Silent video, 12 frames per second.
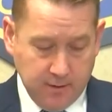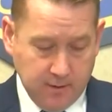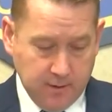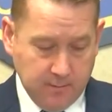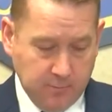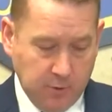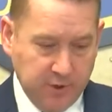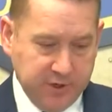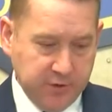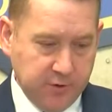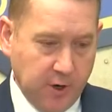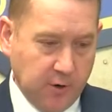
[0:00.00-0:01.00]
Um, what we
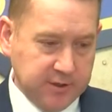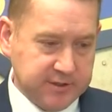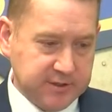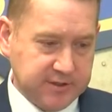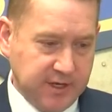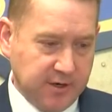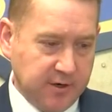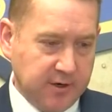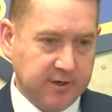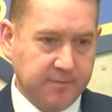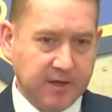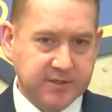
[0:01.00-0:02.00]
do know is, is they're in
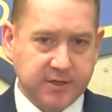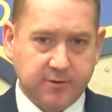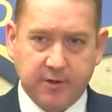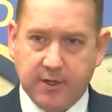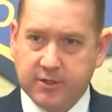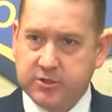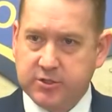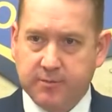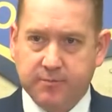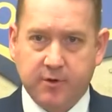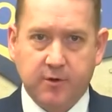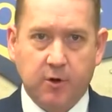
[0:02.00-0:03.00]
a domestic
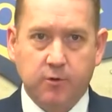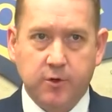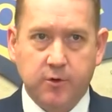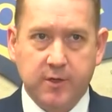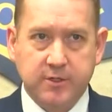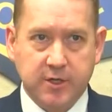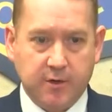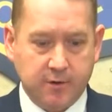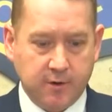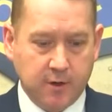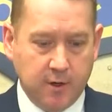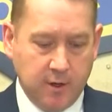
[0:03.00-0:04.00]
relationship. They're known to each
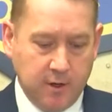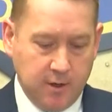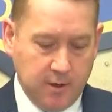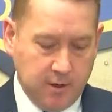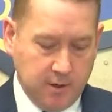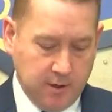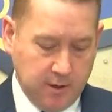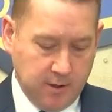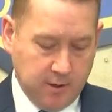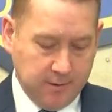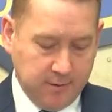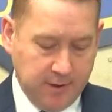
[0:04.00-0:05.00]
other.
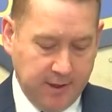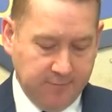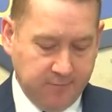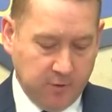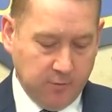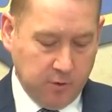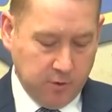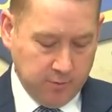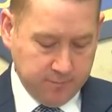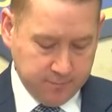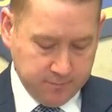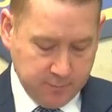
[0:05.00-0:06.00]
Uh, a
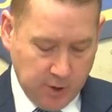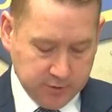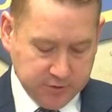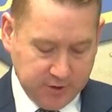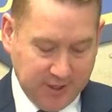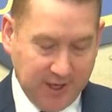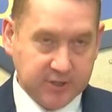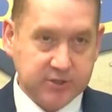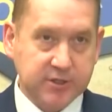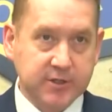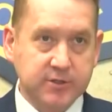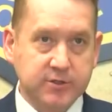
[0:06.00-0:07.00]
verbal
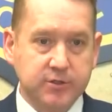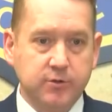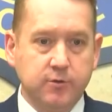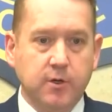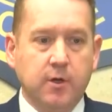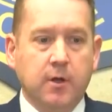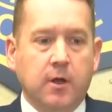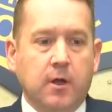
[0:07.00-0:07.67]
altercation ensued.